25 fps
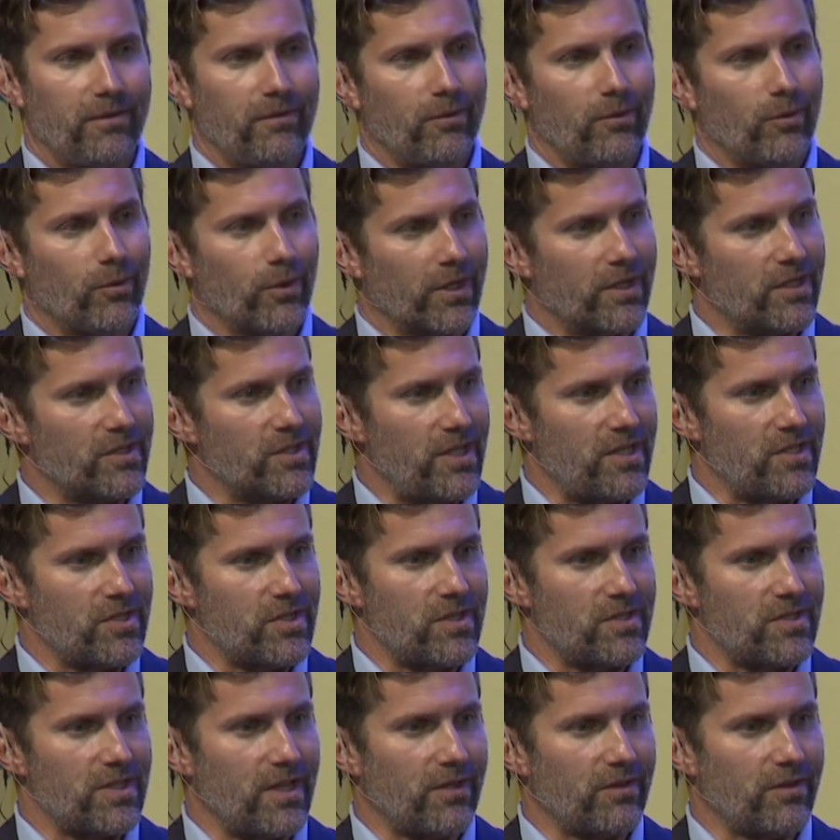
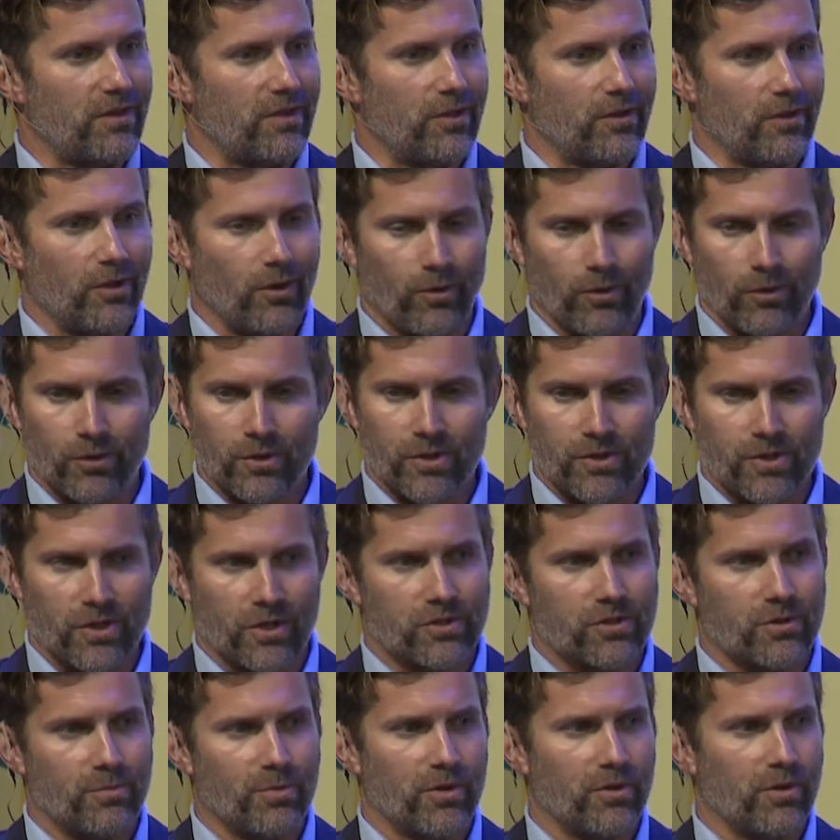organizations out there, owners,
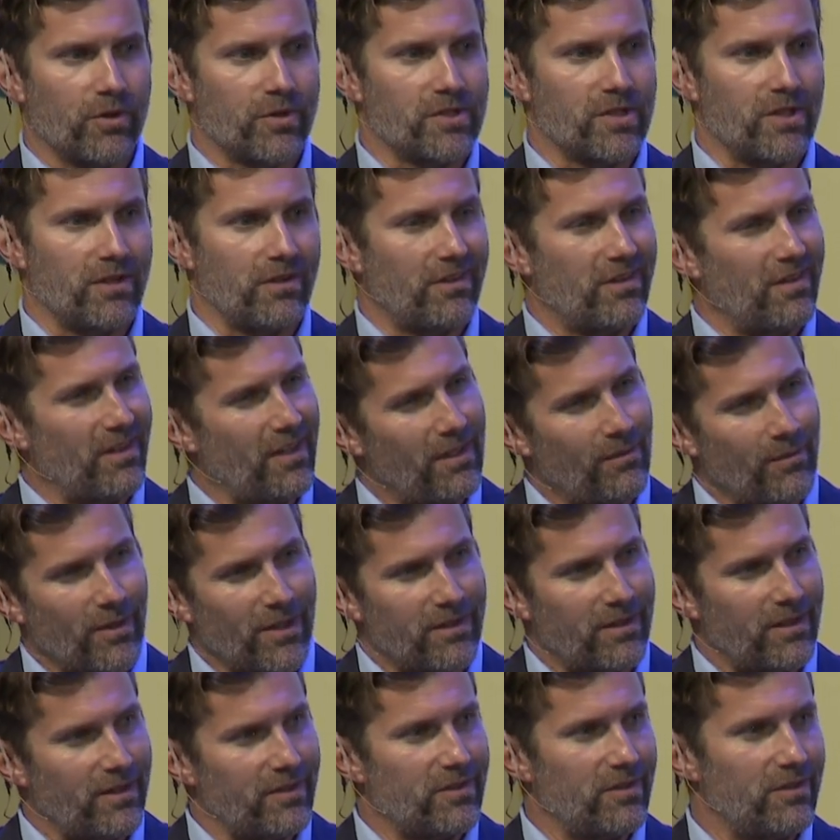entrepreneurs that are thinking
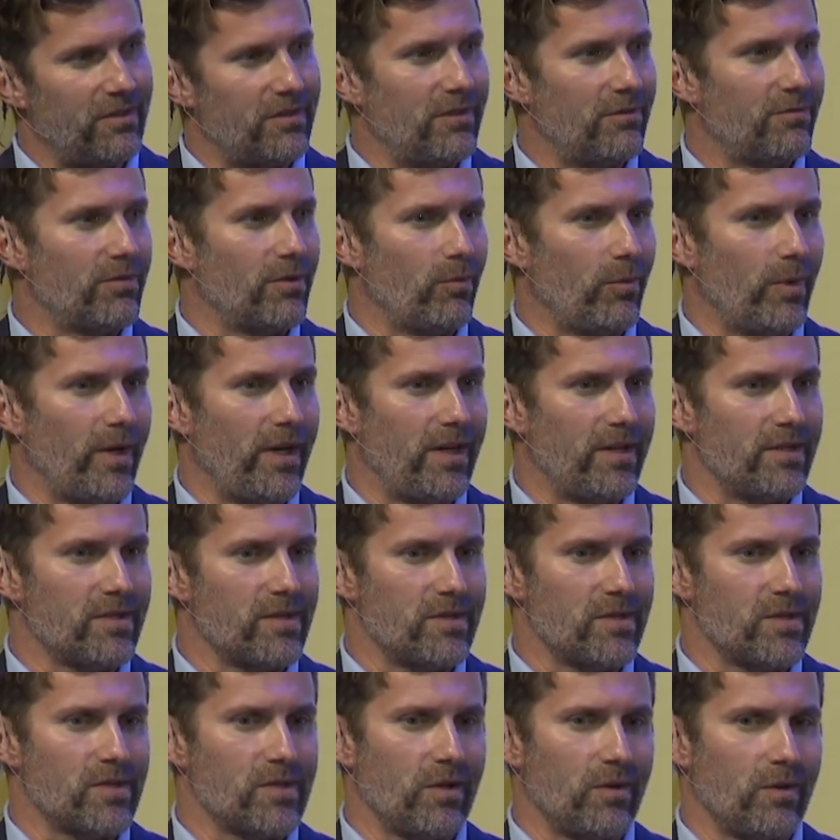about things in different ways.
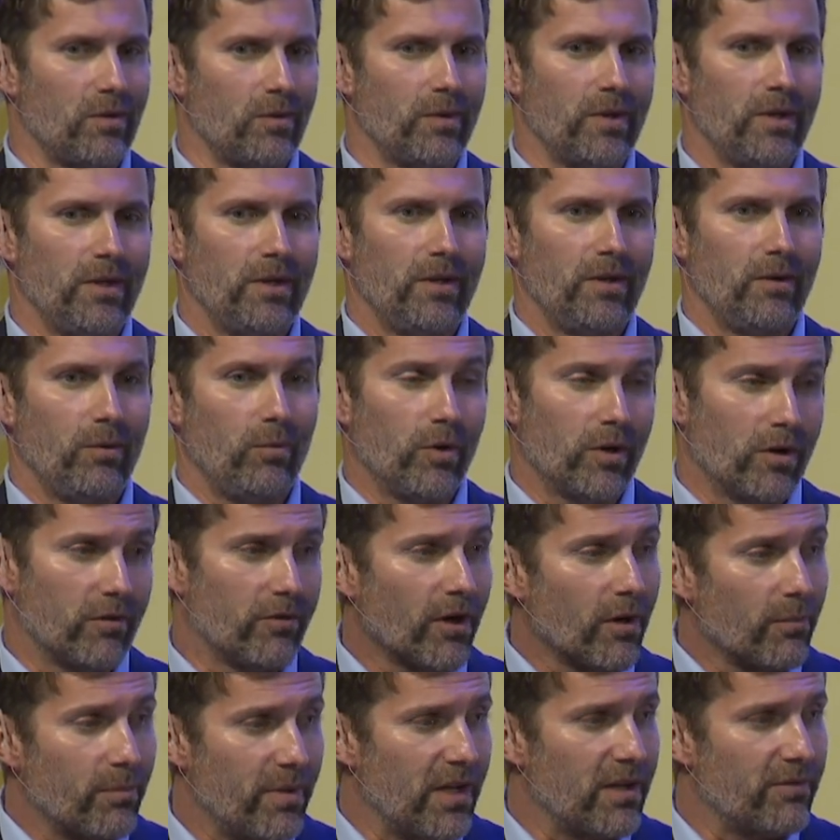And so one of
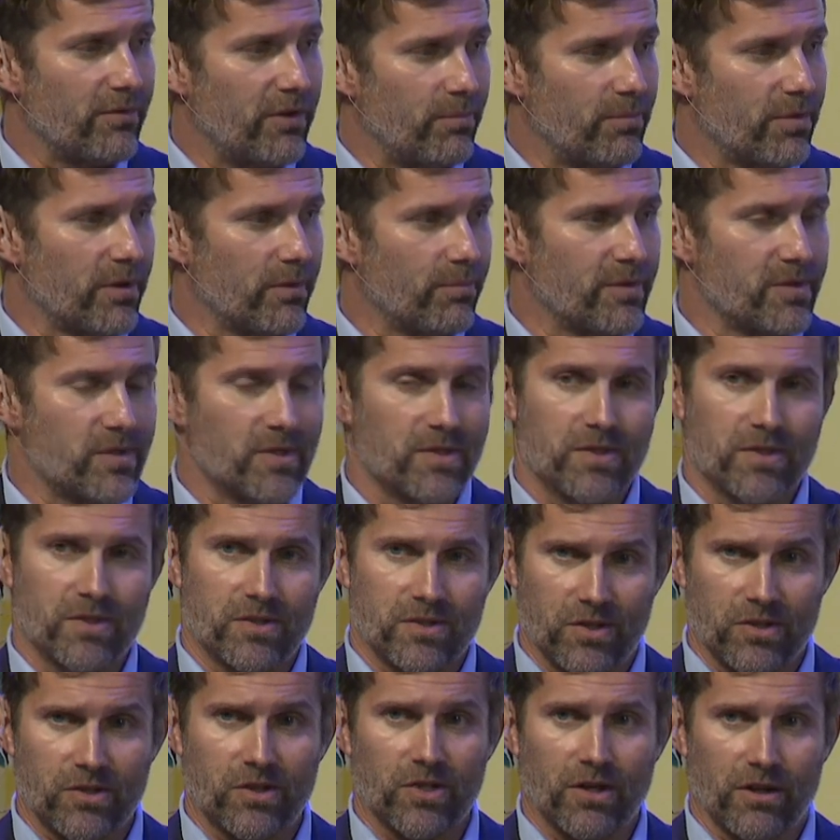our benefit purposes is
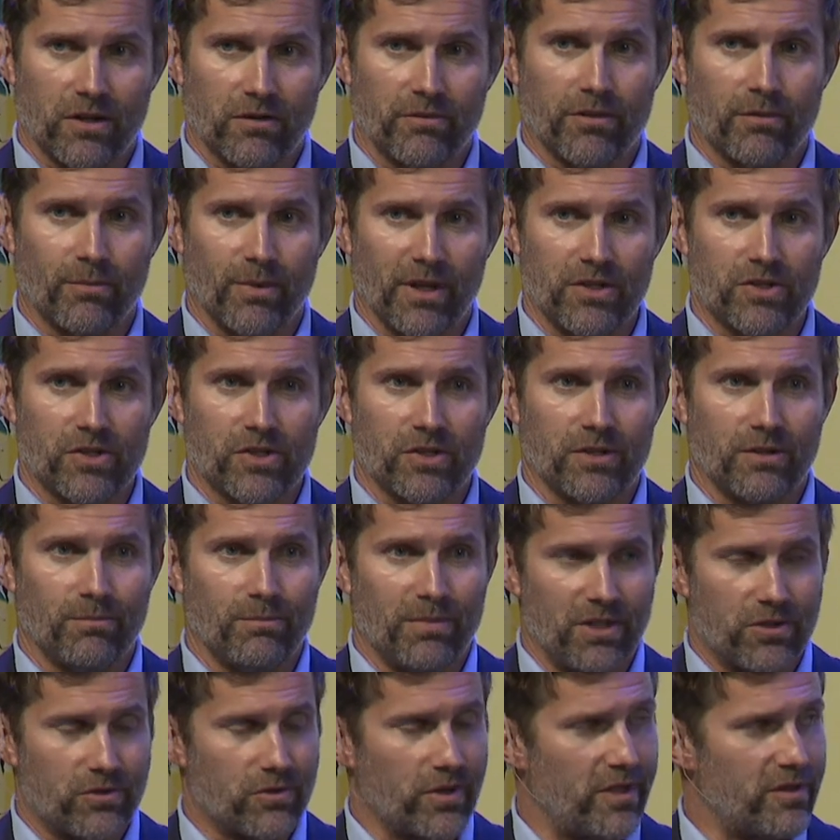to share information and
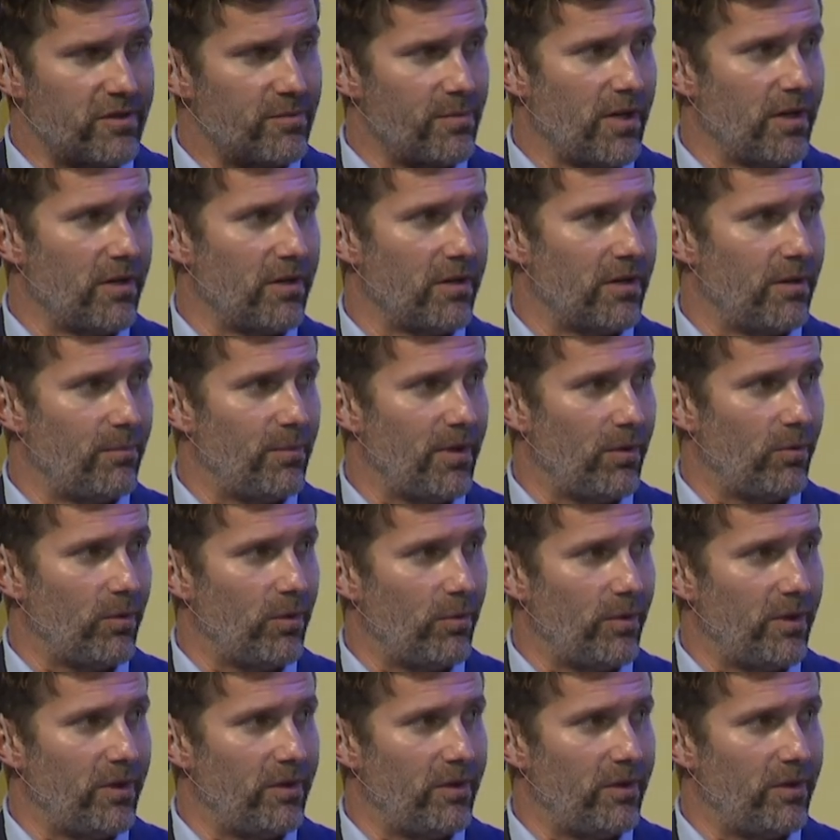be transparent about what we